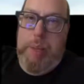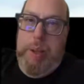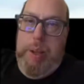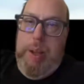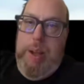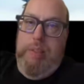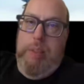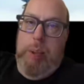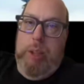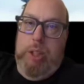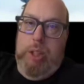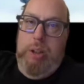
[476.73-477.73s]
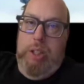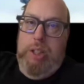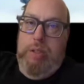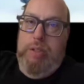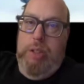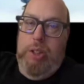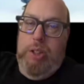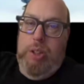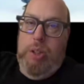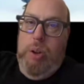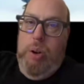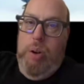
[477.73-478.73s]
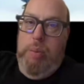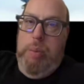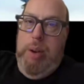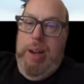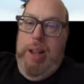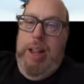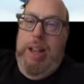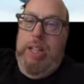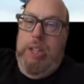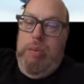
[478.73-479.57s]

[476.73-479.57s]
Hey everyone, so it's the first of my Age of